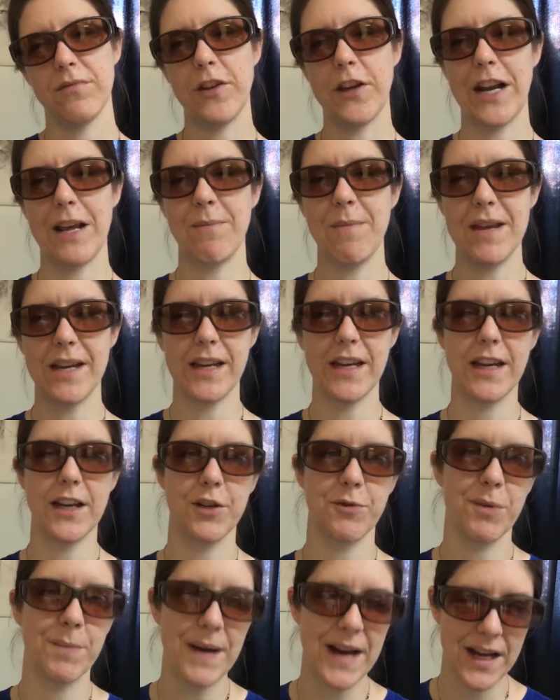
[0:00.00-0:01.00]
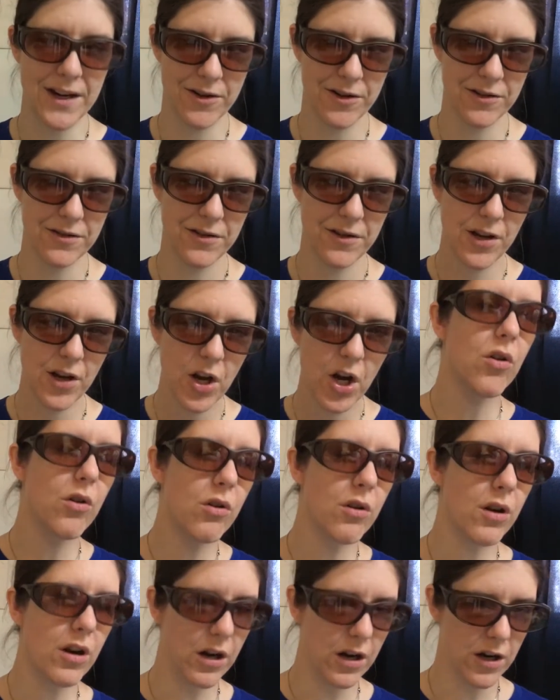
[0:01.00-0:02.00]
that I'm making into a pattern,
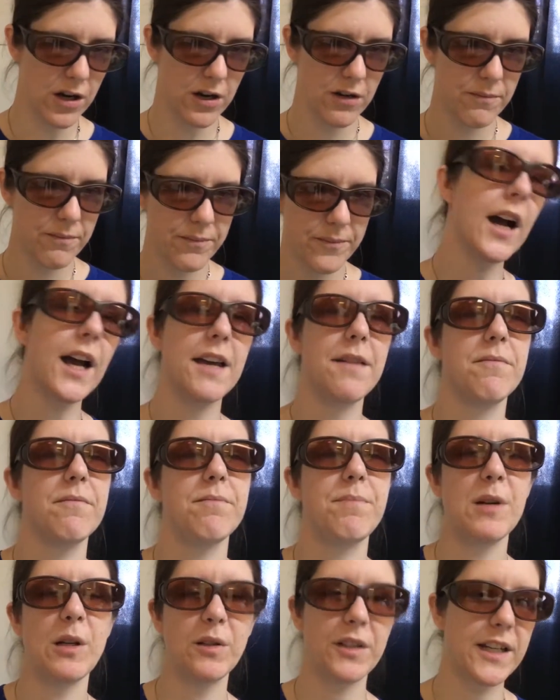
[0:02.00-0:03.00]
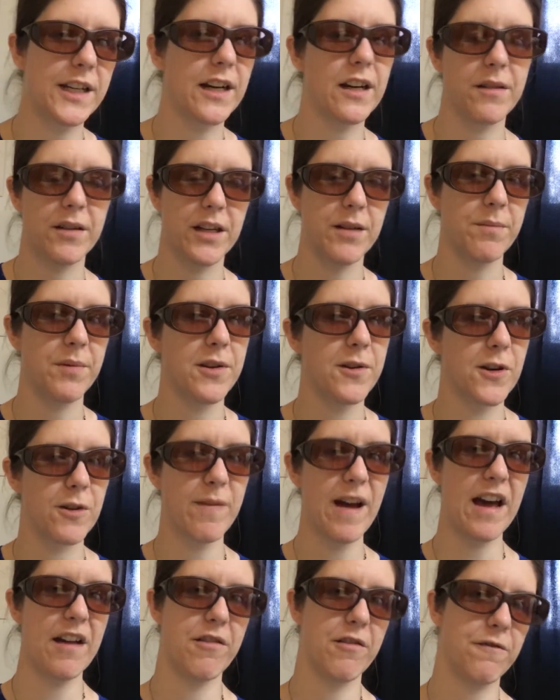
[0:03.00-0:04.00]
or I'm building a computer
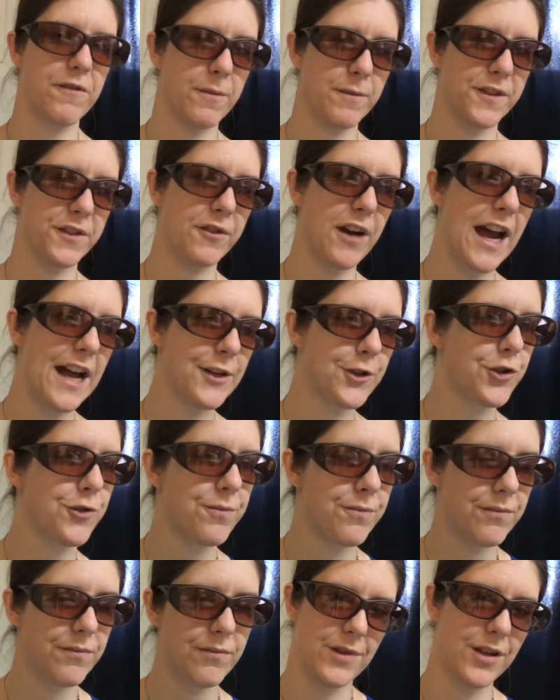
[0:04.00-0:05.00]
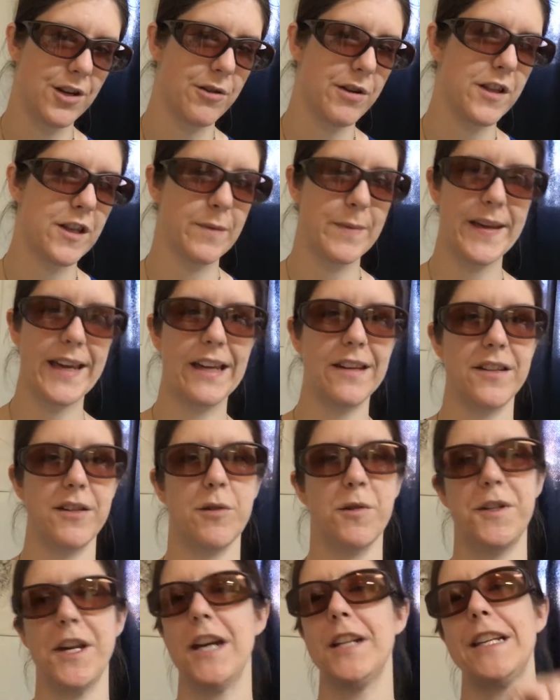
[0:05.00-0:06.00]
pattern from scratch. You know, either because
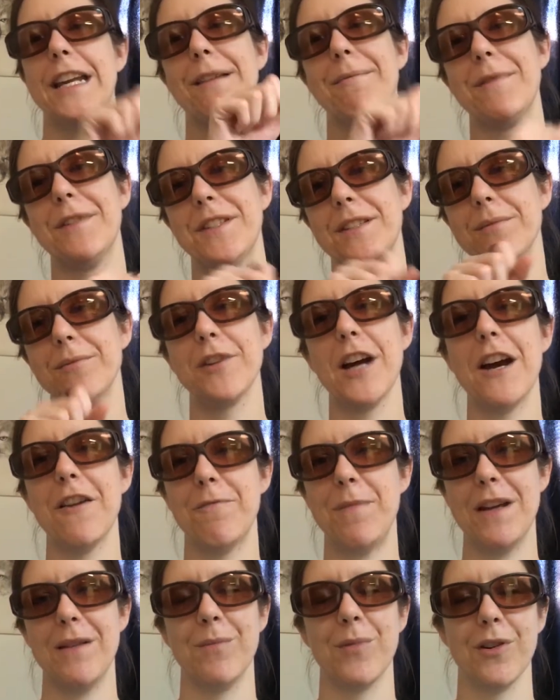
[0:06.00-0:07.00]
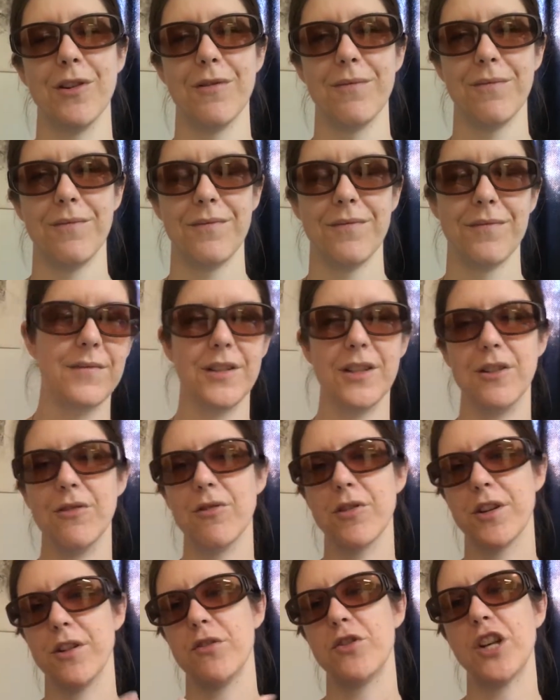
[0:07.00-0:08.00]
you sat down with some graph paper, you know,
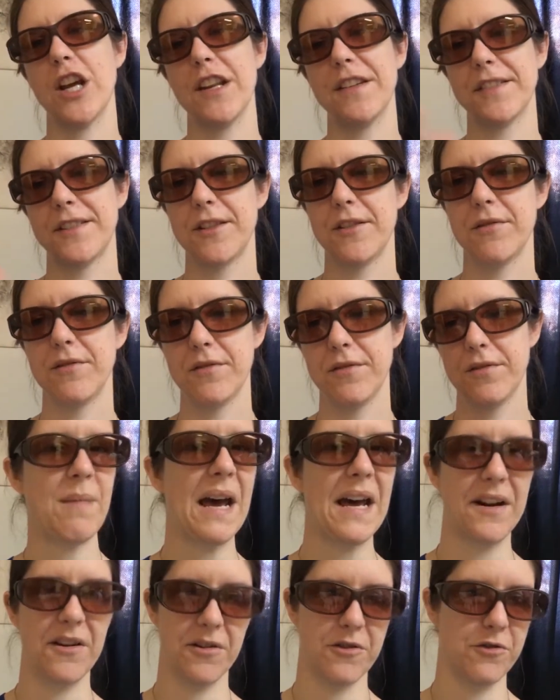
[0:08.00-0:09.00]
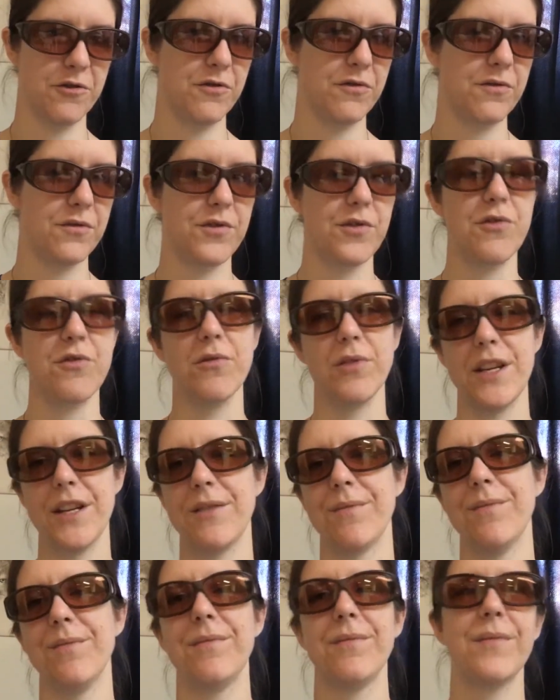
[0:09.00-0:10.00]
or you're just pattern
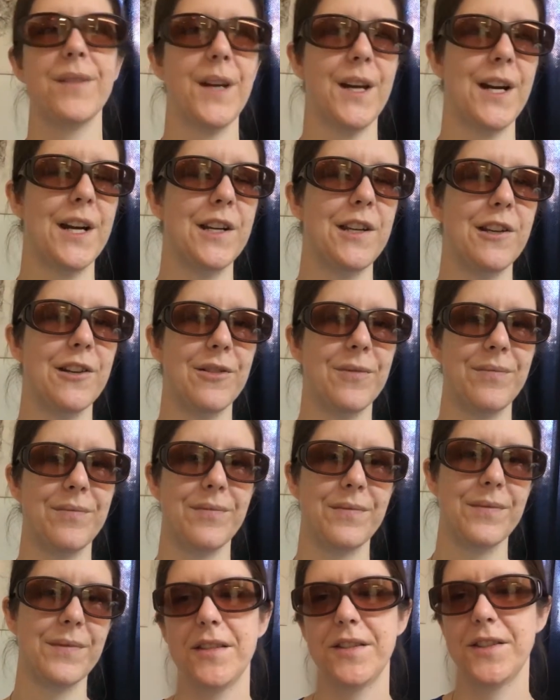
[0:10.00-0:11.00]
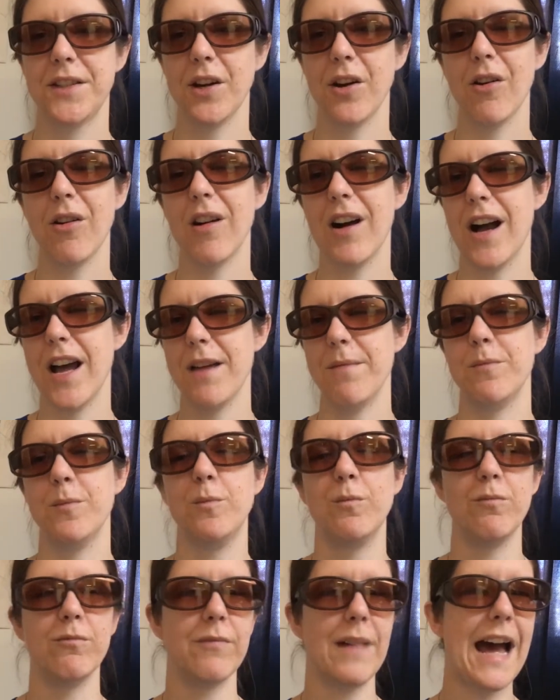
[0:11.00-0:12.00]
doodling kind of deal. So
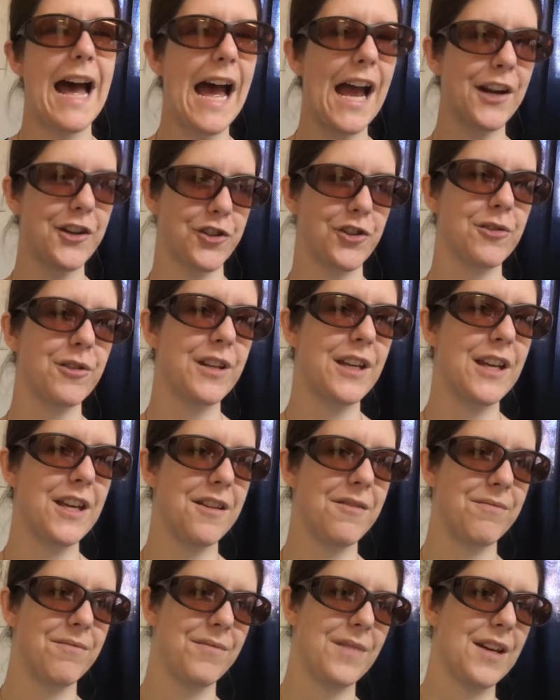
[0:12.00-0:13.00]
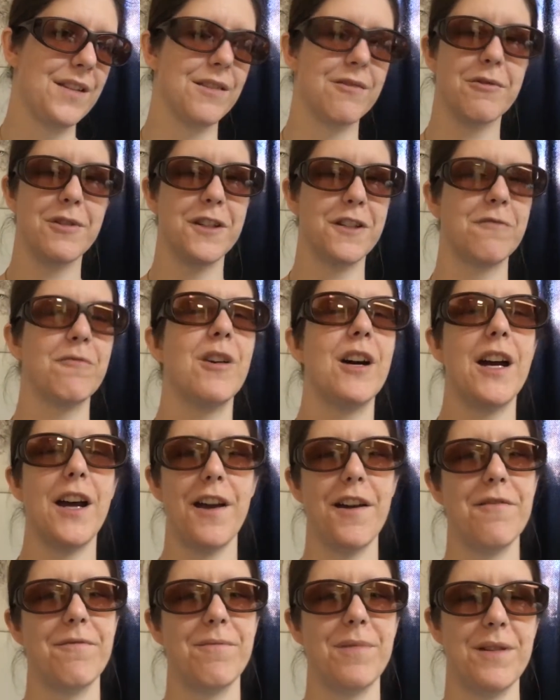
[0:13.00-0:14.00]
I'm actually, and the reason
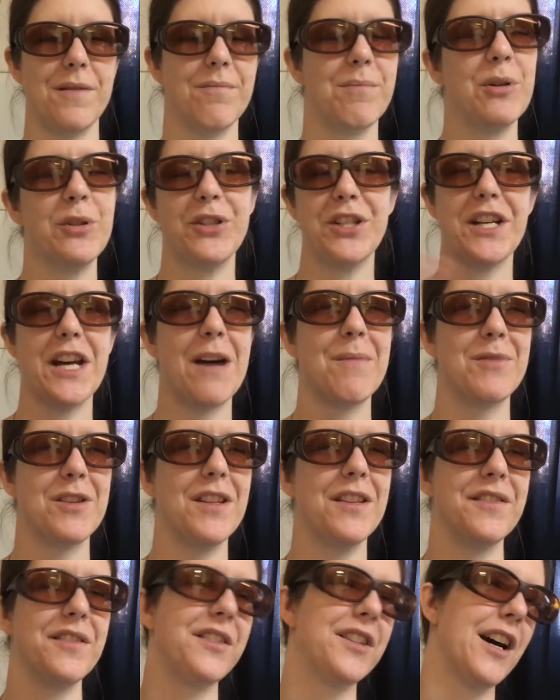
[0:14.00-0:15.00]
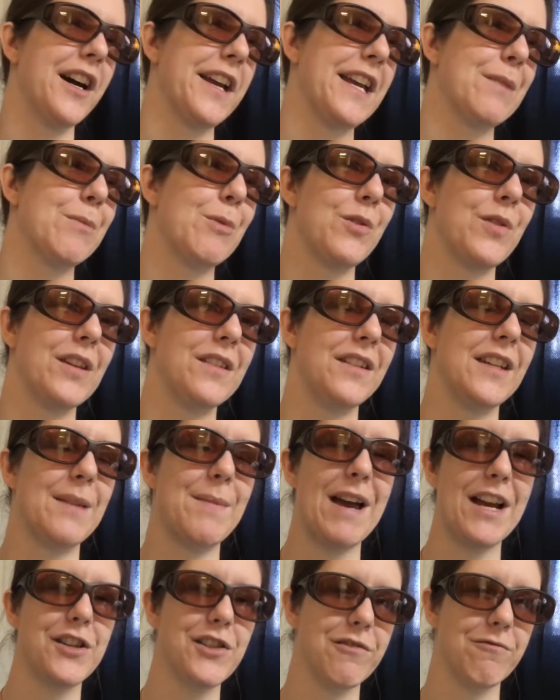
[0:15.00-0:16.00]
why I've been building up to this and talking about this is
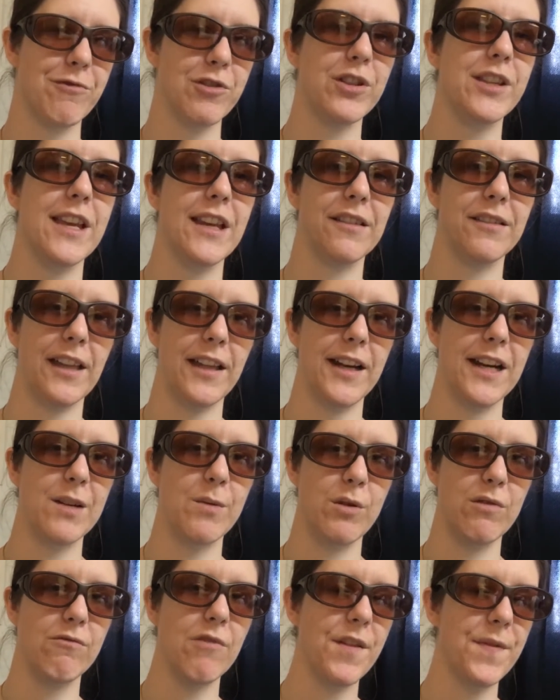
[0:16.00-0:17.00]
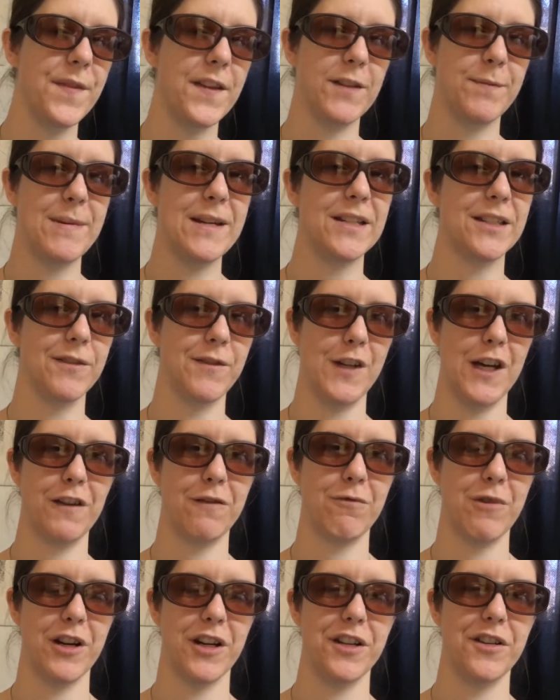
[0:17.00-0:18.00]
I'm actually really excited about what this piece of
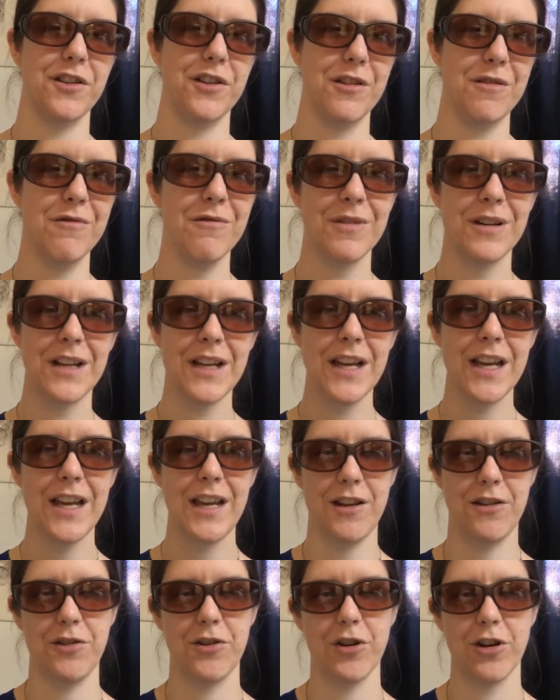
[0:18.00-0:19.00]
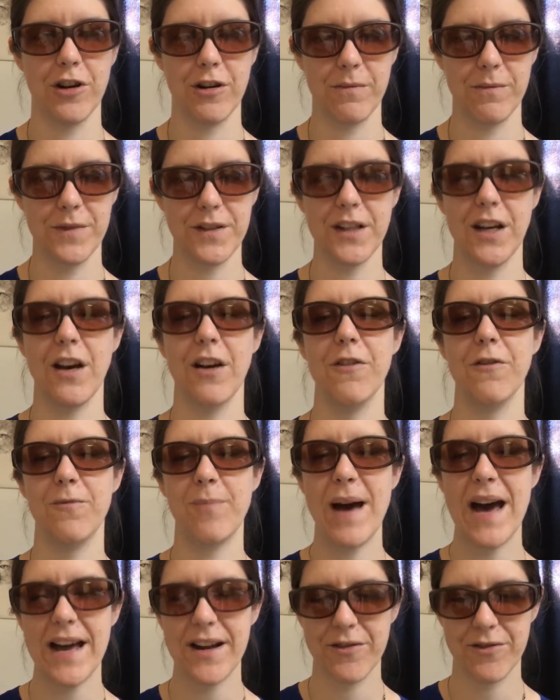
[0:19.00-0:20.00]
software can do in terms
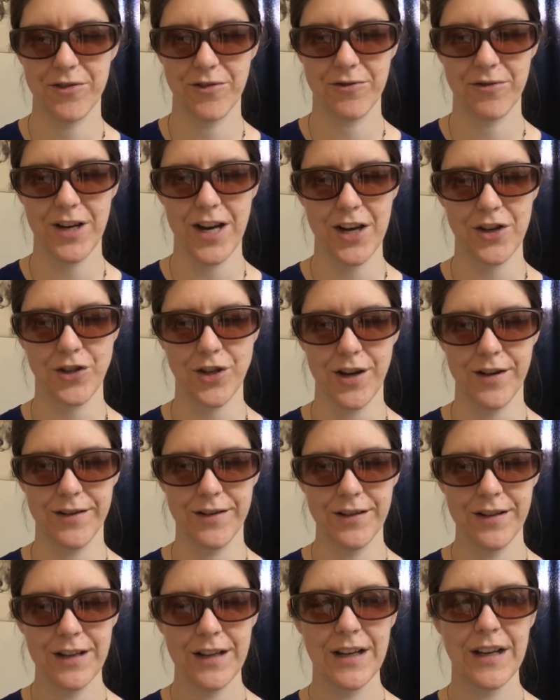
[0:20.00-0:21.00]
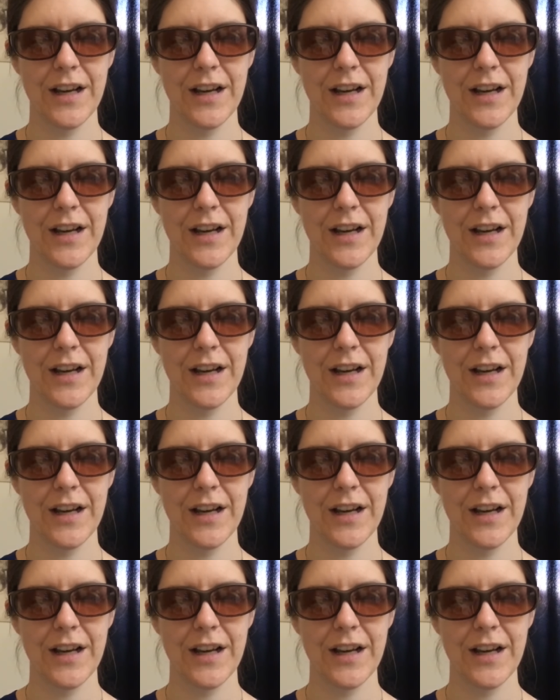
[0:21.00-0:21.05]
of pattern creation.